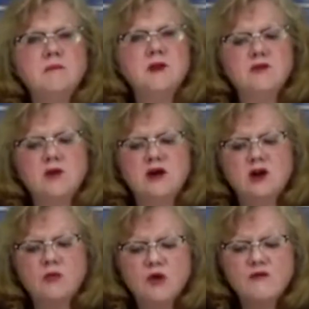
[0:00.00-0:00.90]
if you want to
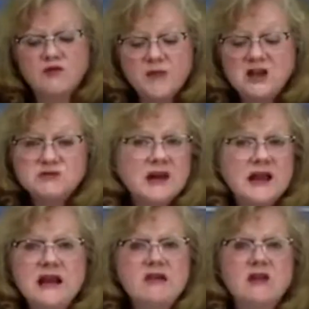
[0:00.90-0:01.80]
know more information
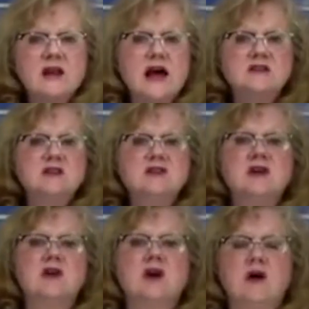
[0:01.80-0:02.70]
about any of the classes, you
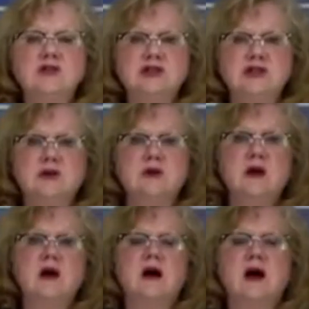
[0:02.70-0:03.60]
can go to
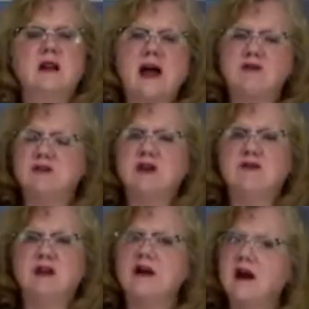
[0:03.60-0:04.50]

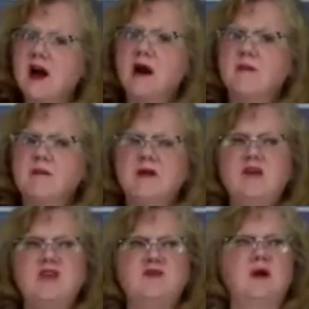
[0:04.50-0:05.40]
livewithsandrav.com, my
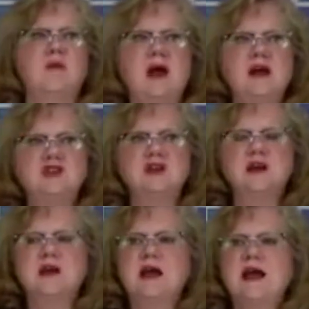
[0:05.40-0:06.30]
Facebook page.
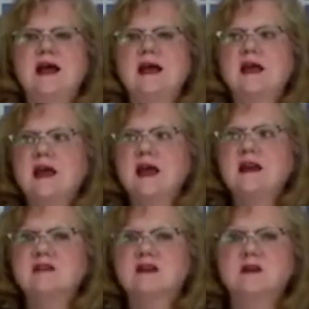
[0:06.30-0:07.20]
Ken
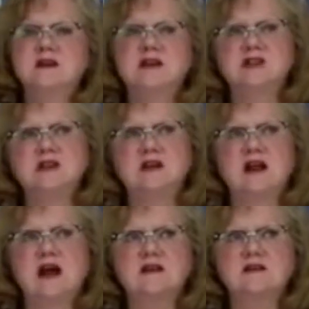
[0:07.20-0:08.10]
is going to be teaching
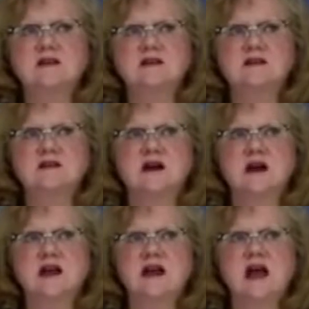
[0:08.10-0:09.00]
classes.
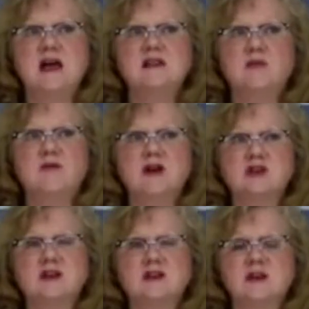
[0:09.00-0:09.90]
He has the
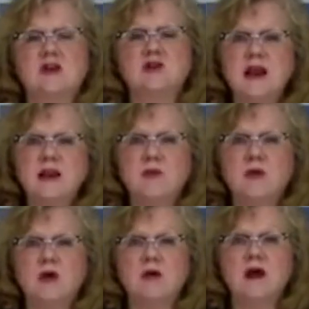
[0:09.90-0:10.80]
Professional Installer Training
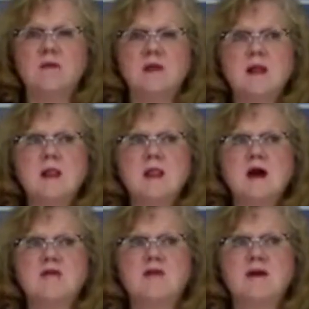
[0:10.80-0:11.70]
Program
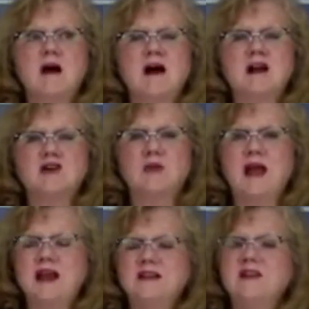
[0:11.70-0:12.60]
from October
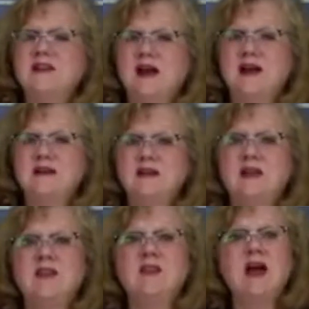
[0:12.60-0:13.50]
18th and
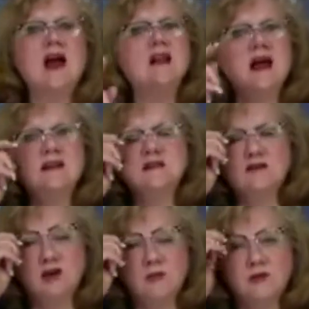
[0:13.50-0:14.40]
19th, and that class is
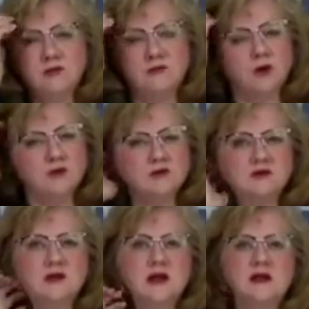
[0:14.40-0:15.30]
almost full. So
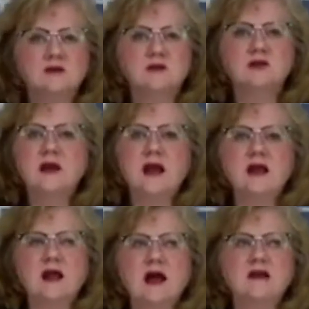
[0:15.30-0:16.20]
it's a 2-day
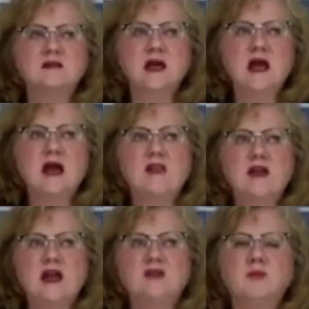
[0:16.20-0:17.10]
class, and
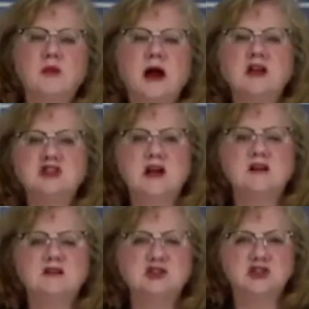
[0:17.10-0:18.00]
then he has blind
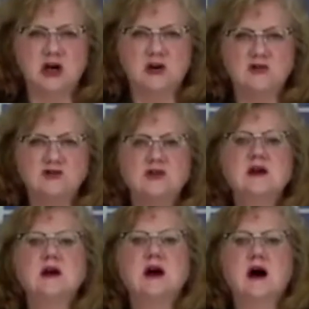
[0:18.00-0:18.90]
shades and shutters,
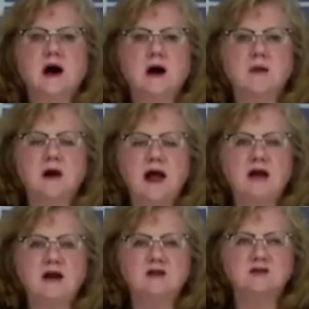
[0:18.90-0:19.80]
how
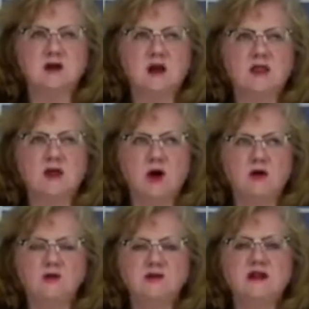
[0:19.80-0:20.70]
to install
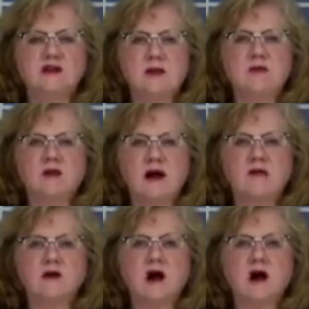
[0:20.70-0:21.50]
those in-depth class